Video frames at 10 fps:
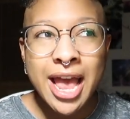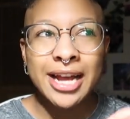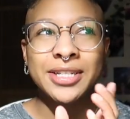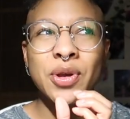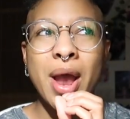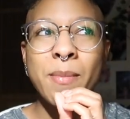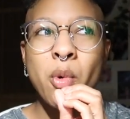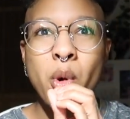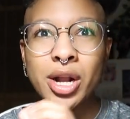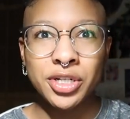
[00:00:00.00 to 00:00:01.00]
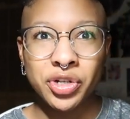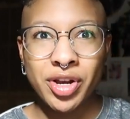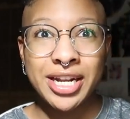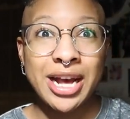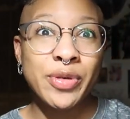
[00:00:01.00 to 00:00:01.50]
And so I'm
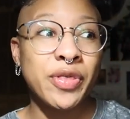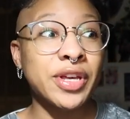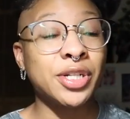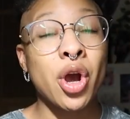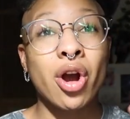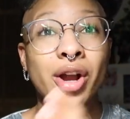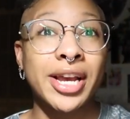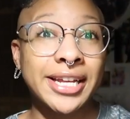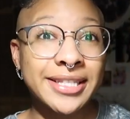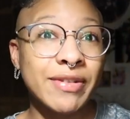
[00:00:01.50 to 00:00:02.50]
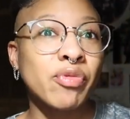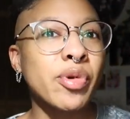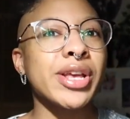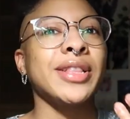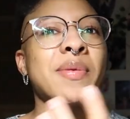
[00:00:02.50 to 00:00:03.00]
wondering now that the Targans have
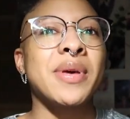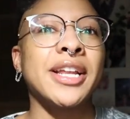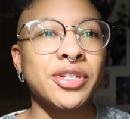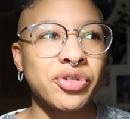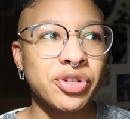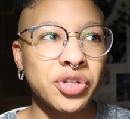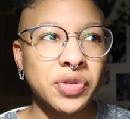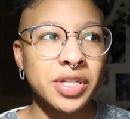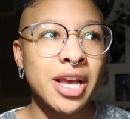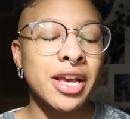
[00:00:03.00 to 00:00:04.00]
really been introduced,